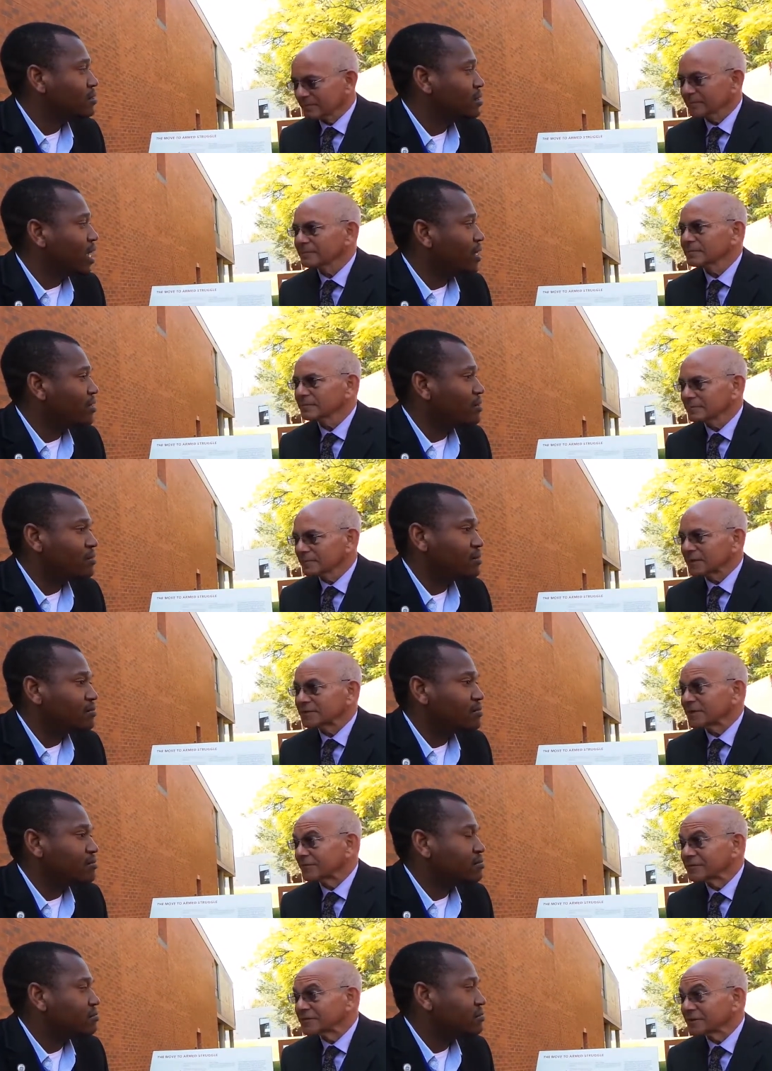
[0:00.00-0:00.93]
Speaker 1: And
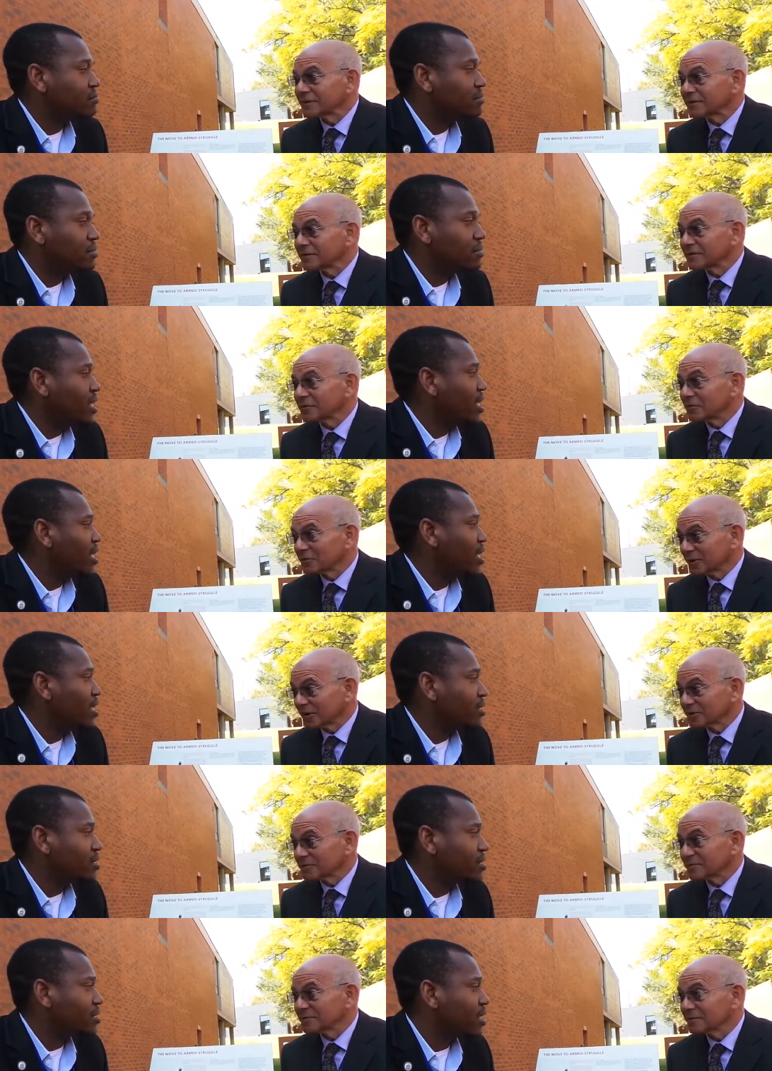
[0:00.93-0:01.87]
17
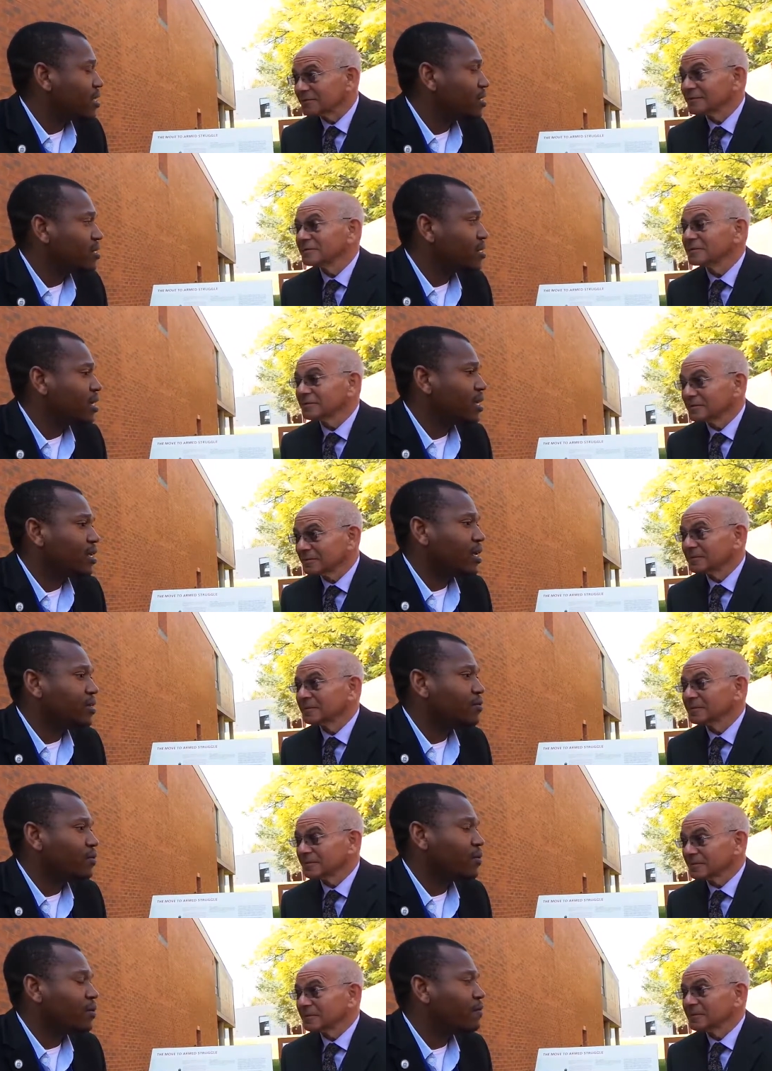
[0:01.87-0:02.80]
yes and uh,
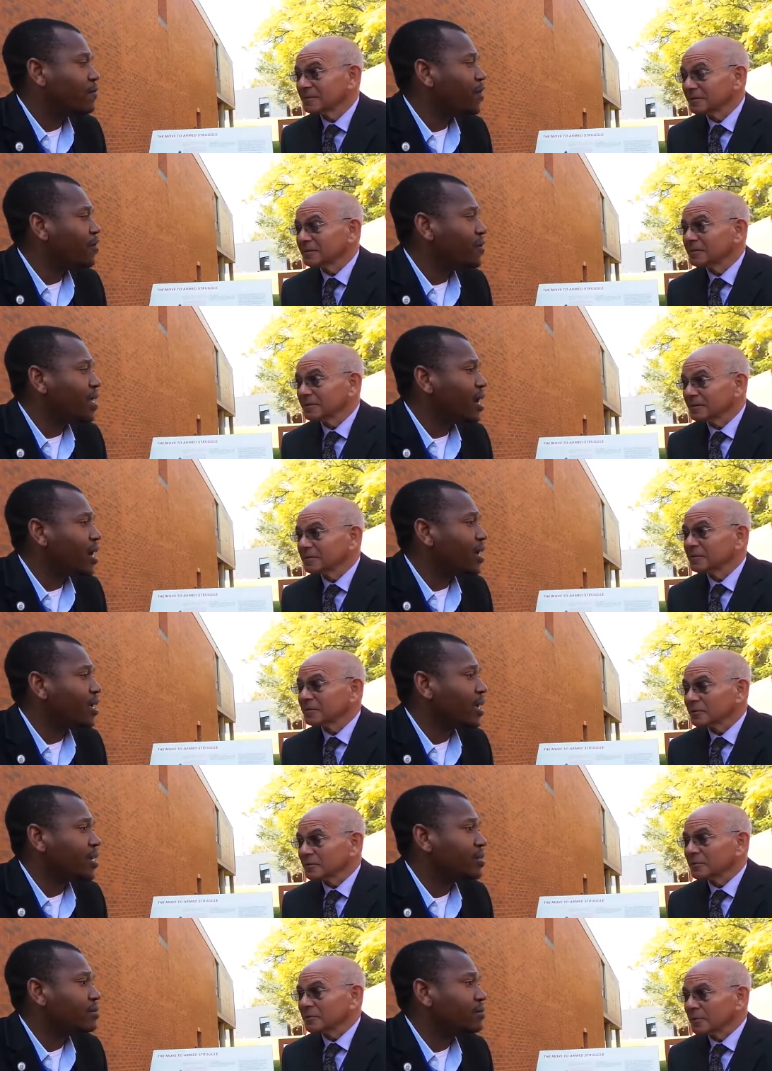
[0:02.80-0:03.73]
and we're very
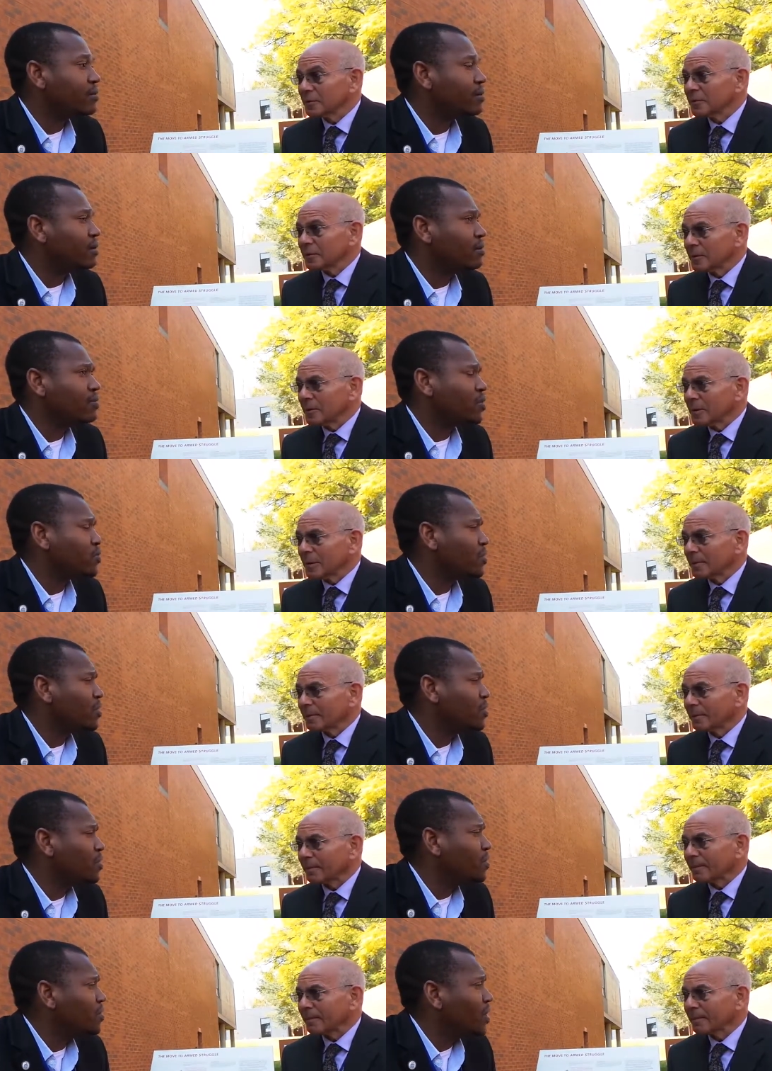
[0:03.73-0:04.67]
young and almost we
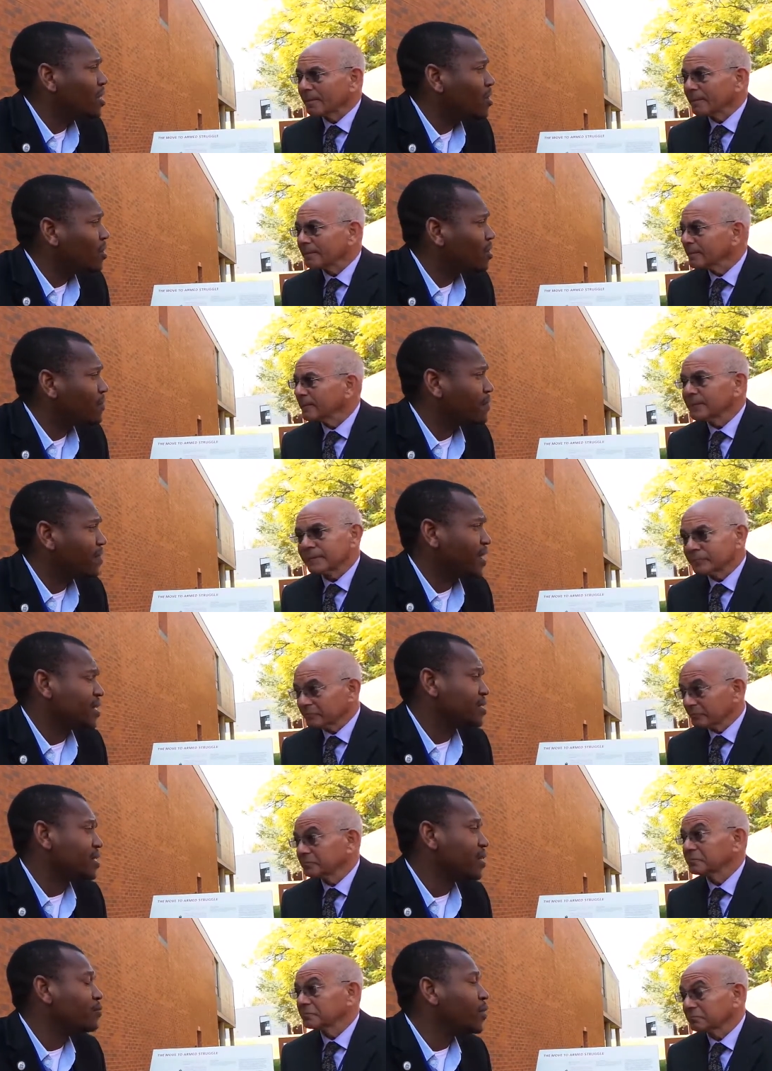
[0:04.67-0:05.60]
don't know a lot of
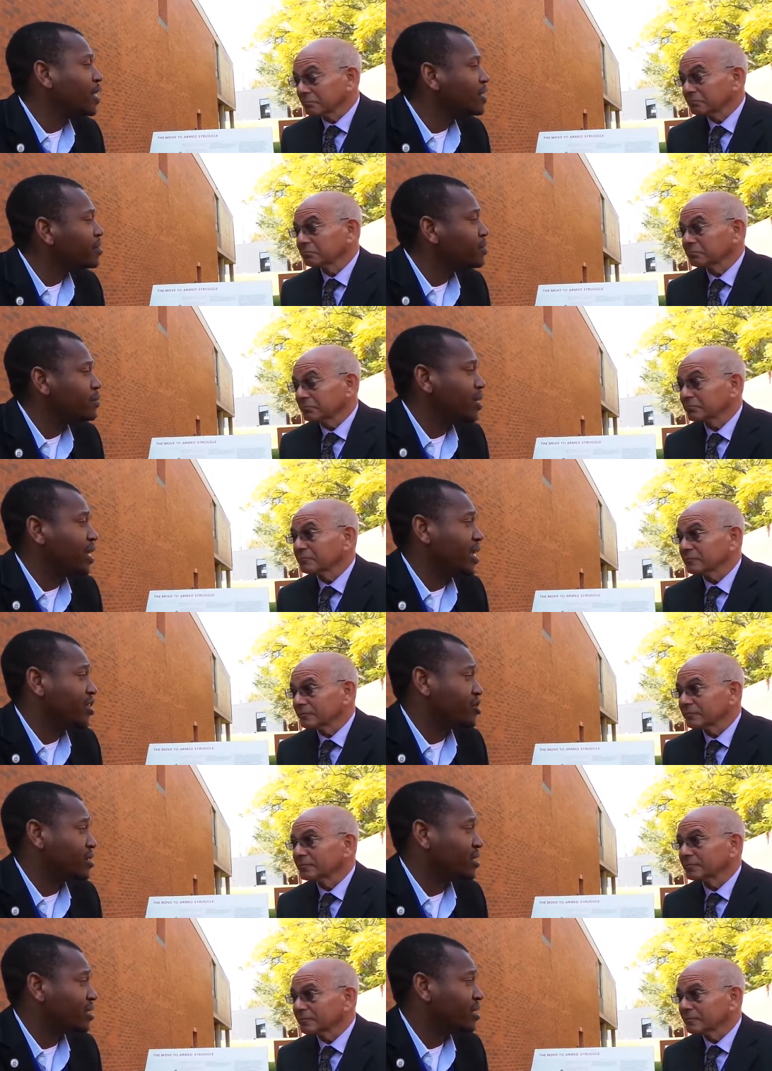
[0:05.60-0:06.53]
things and we need to be mm-hmm.
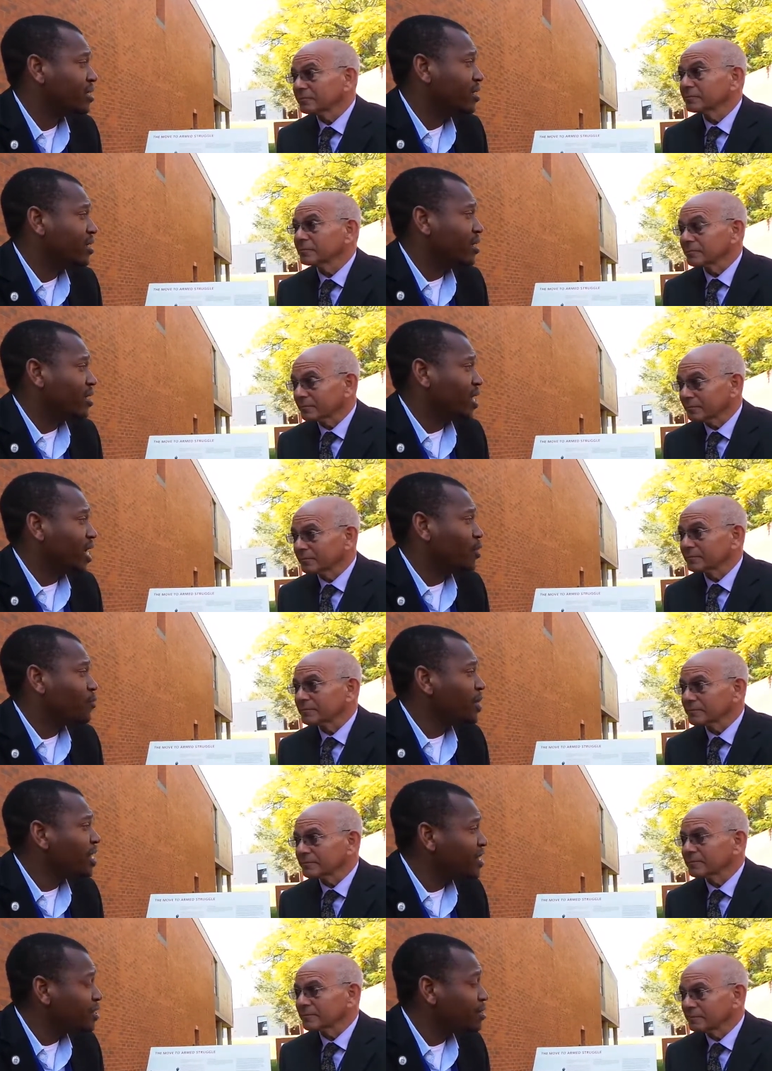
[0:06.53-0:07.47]
nurtured mm-hmm. uh,
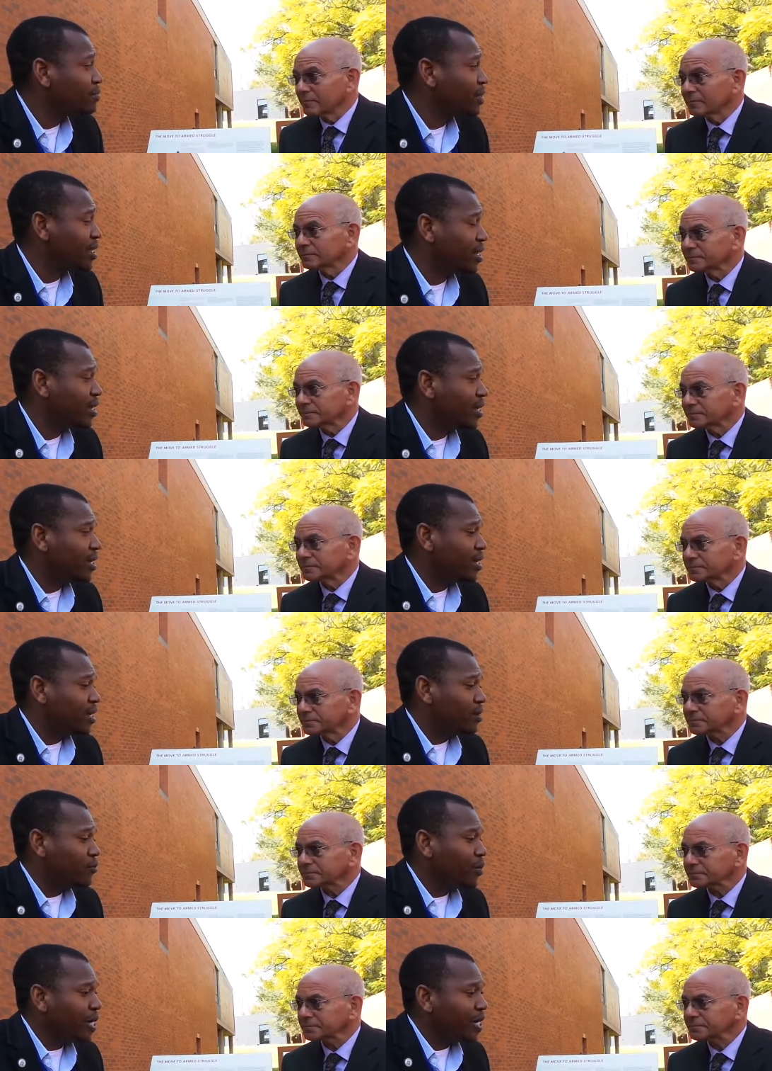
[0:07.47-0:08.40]
we need to be
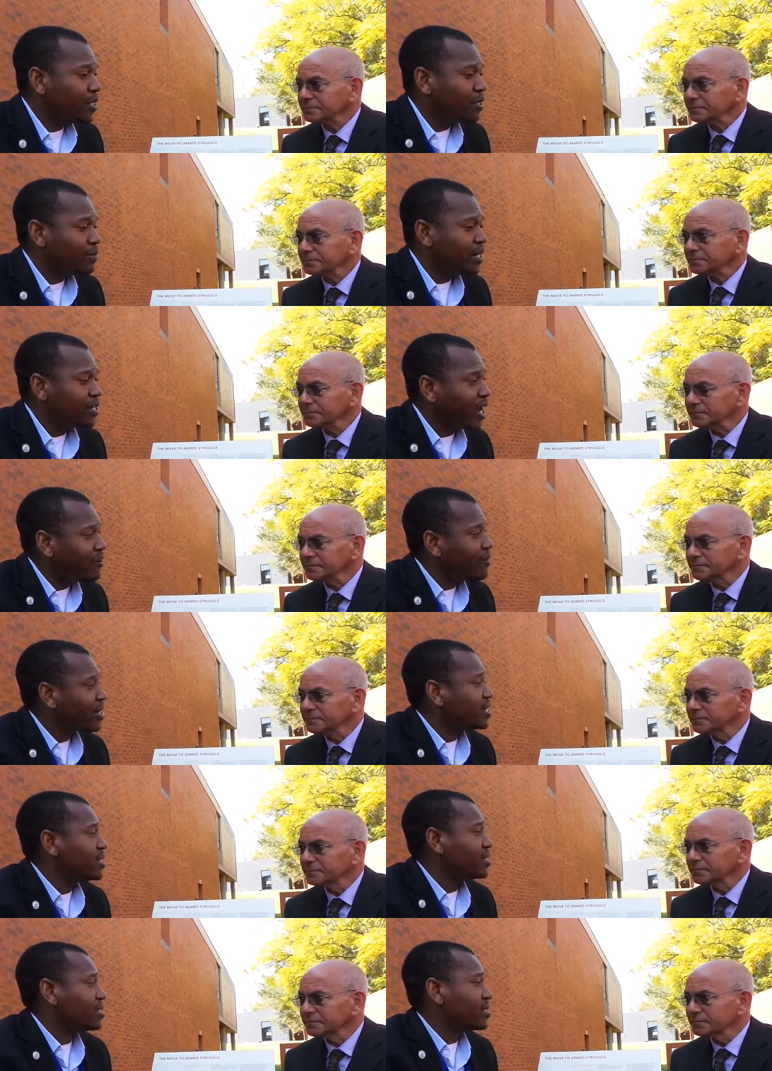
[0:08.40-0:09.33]
we need to be directed